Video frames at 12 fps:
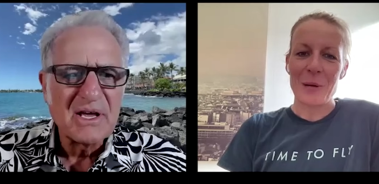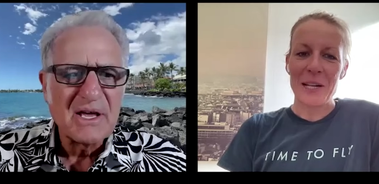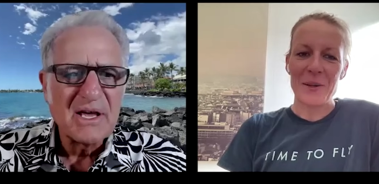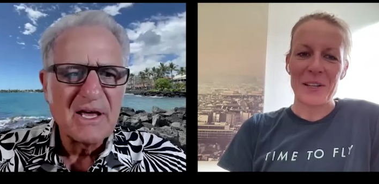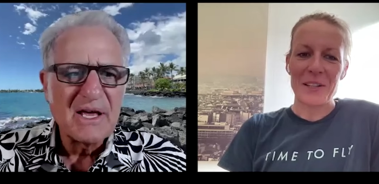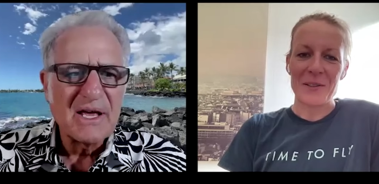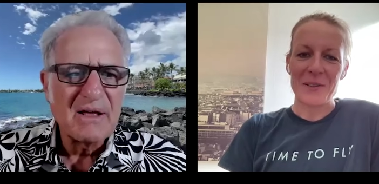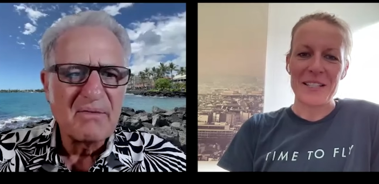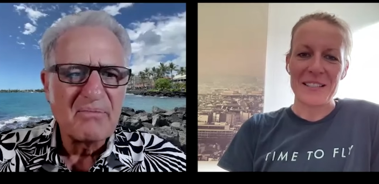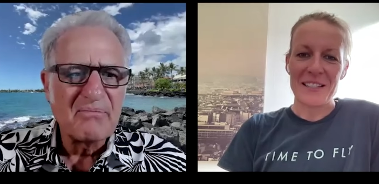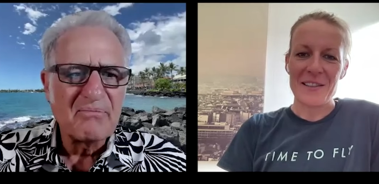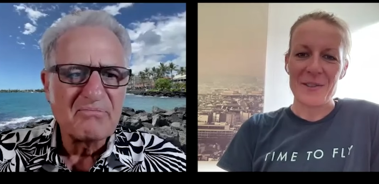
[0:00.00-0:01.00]
Speaker 1: well, you can only
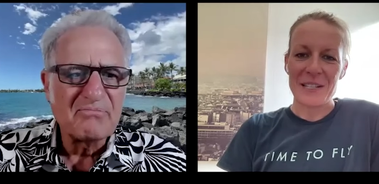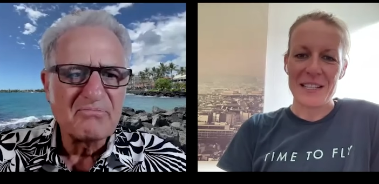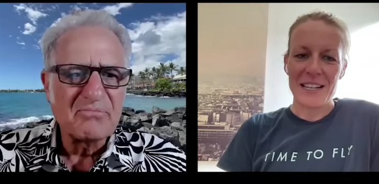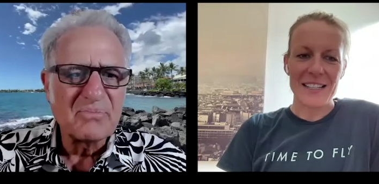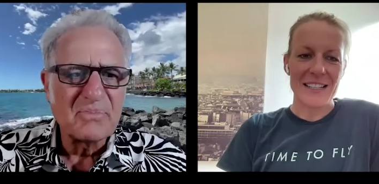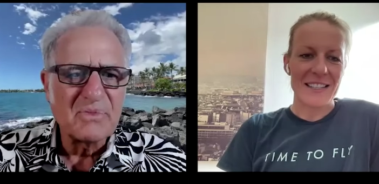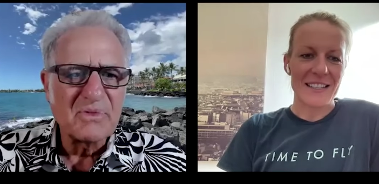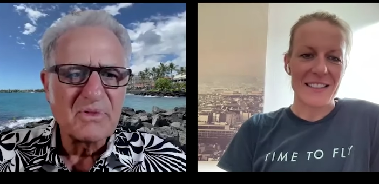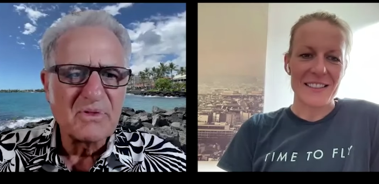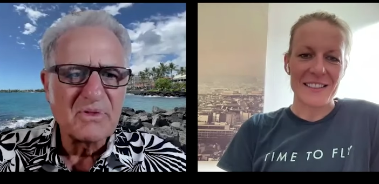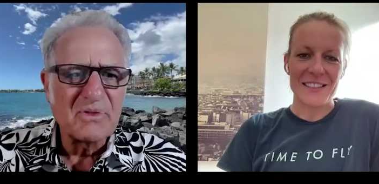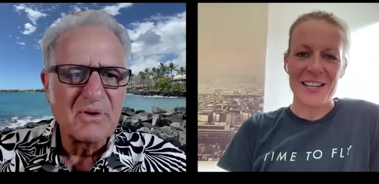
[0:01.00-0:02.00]
see the results,
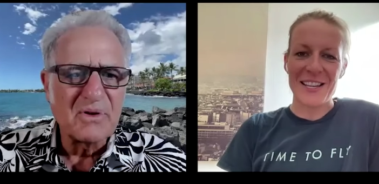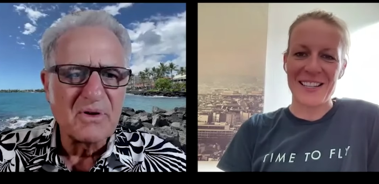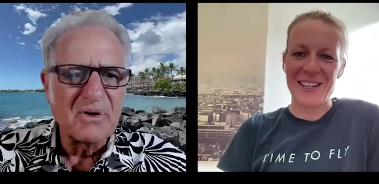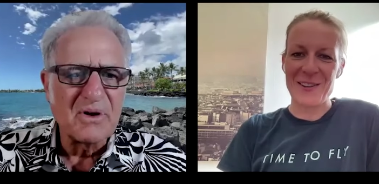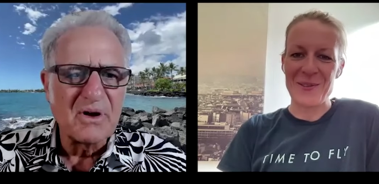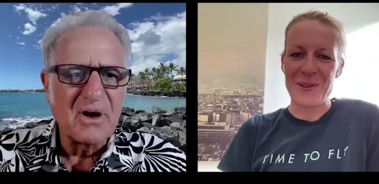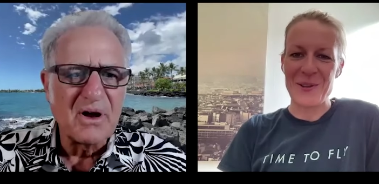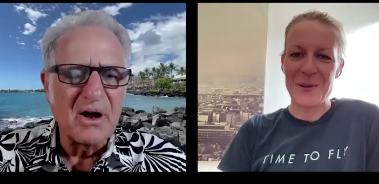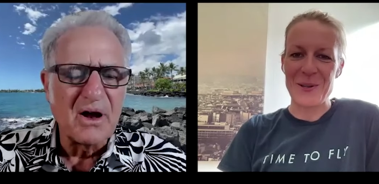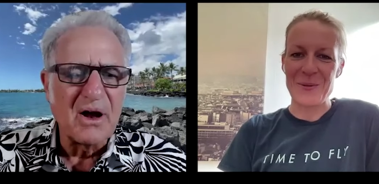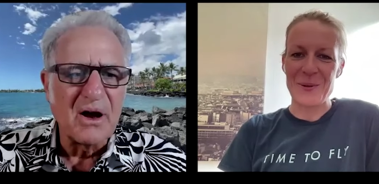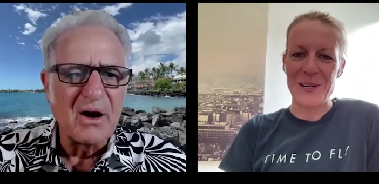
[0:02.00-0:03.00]
uh,
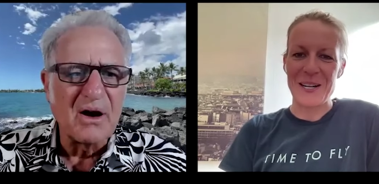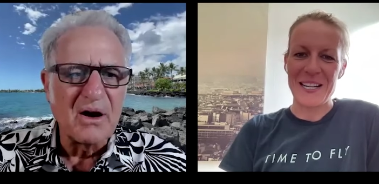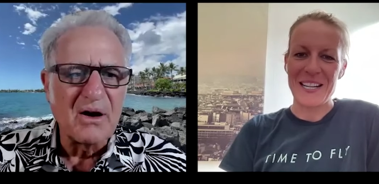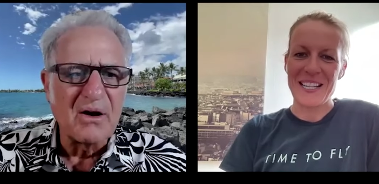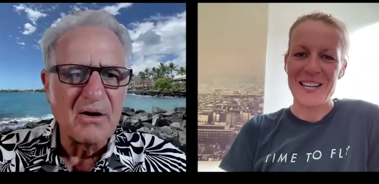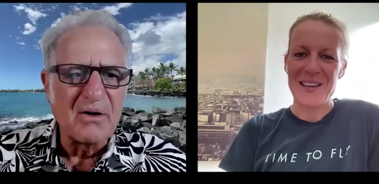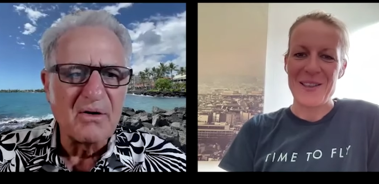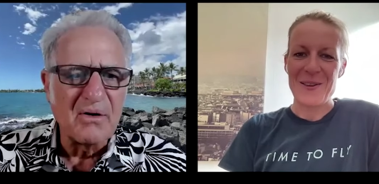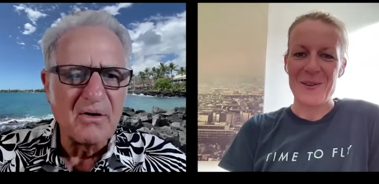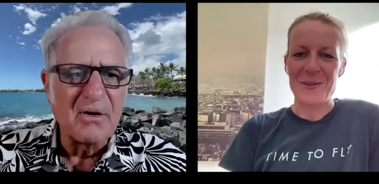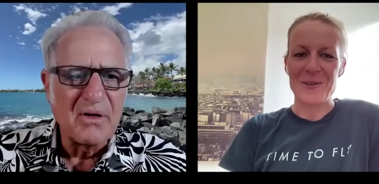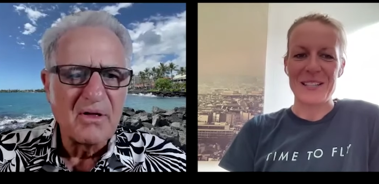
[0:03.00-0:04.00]
which were
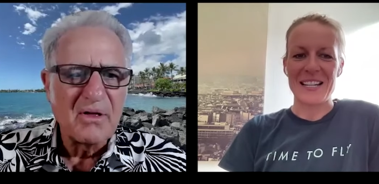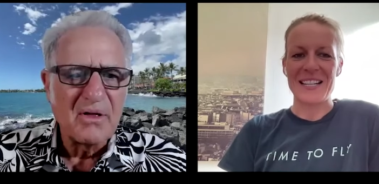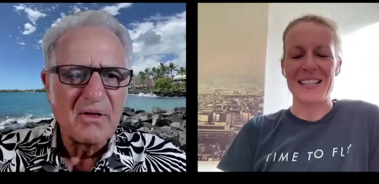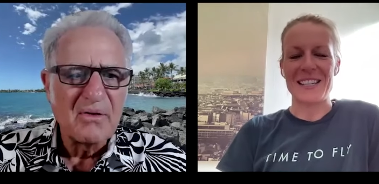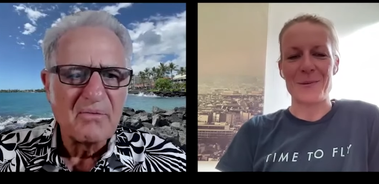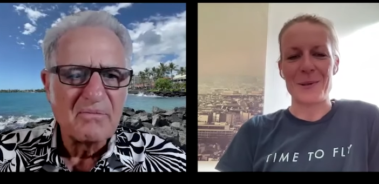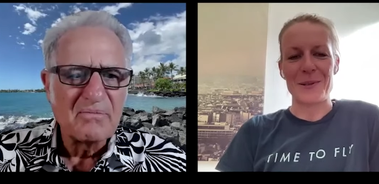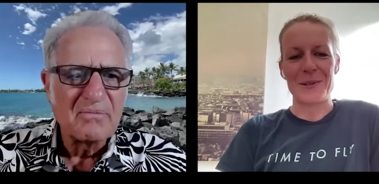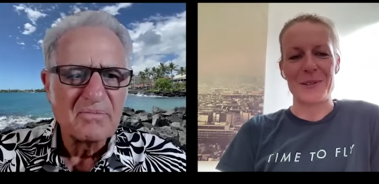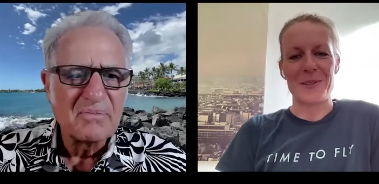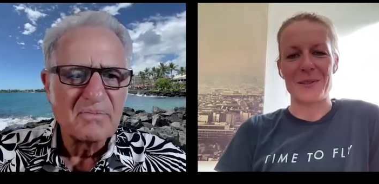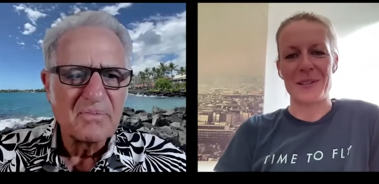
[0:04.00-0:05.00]
the good results. There
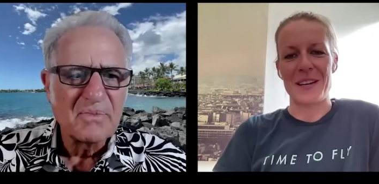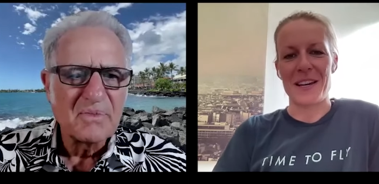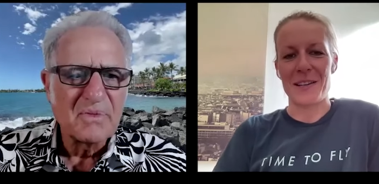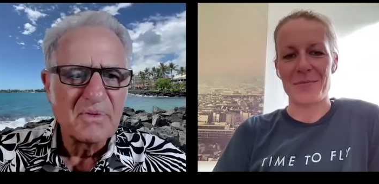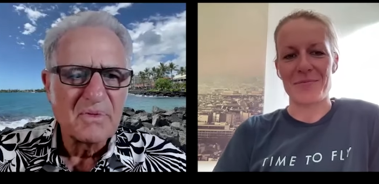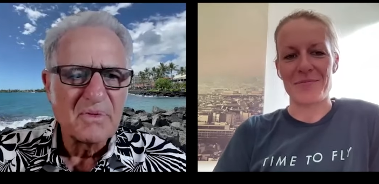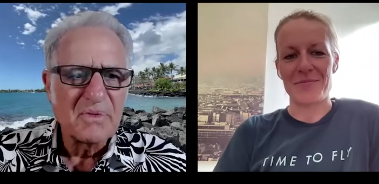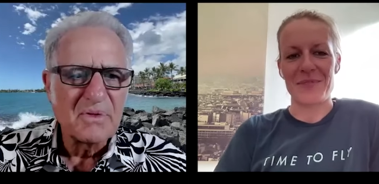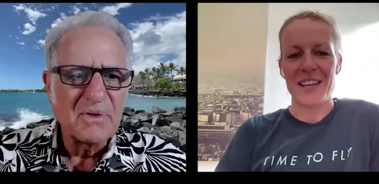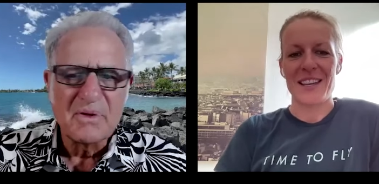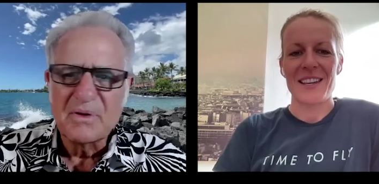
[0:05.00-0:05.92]
were also, um,